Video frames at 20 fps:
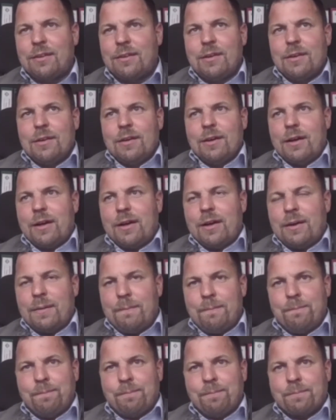
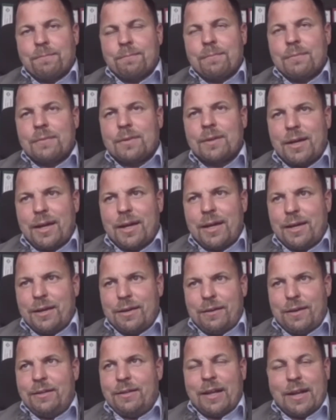in
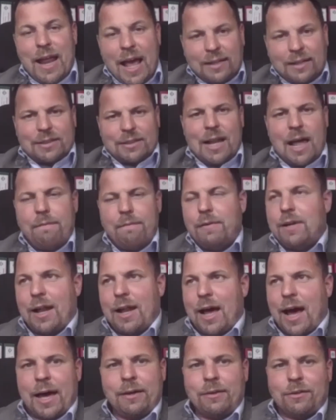the next level.
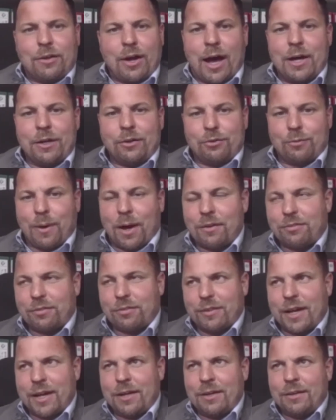I trust
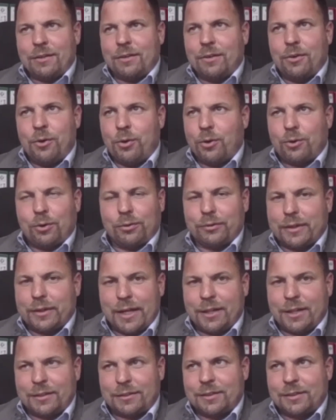their
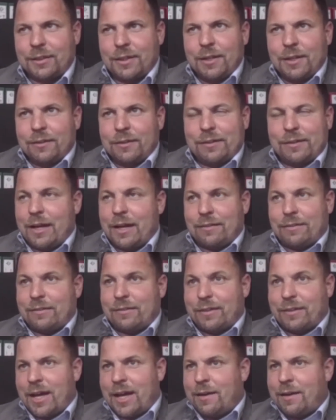OEKOTEX that
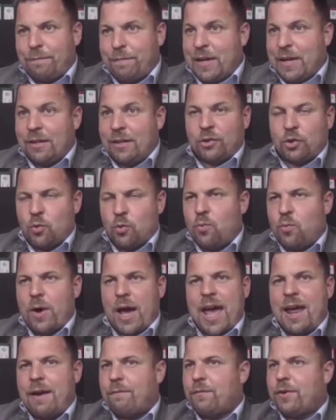they will do
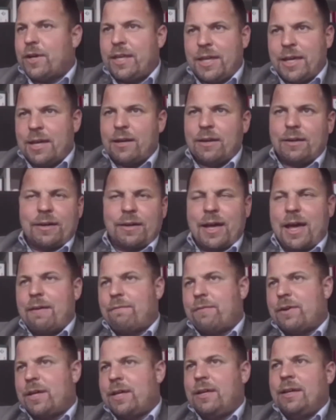every year,
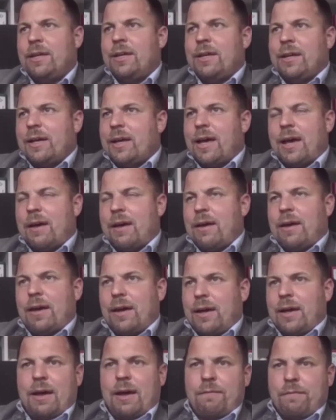every
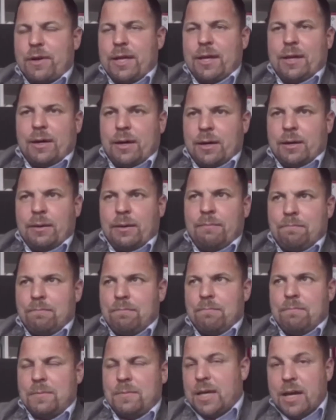
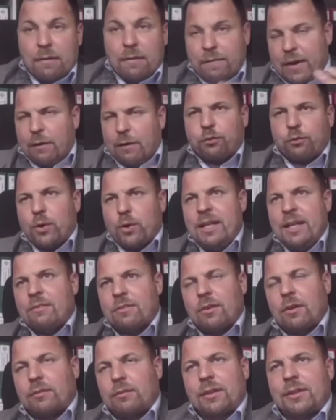year we have to
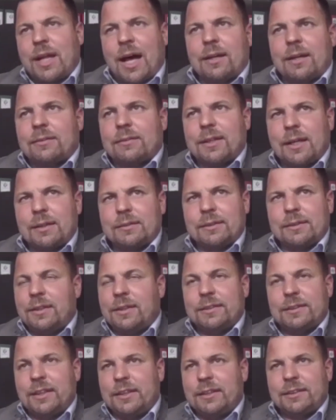insert the data in the
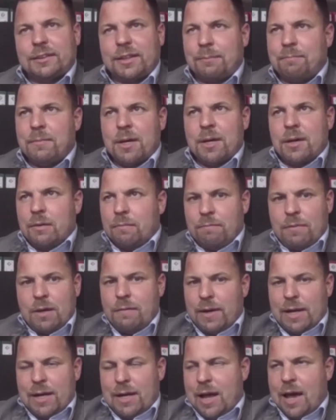system. We
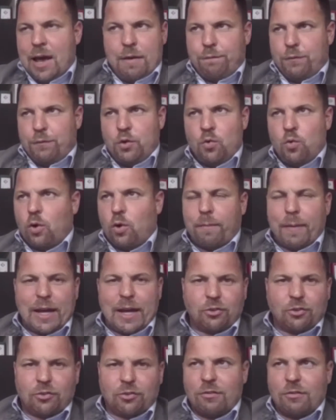will have new
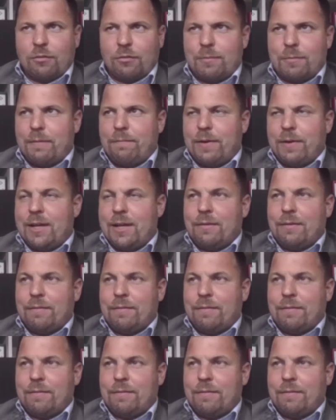questions. We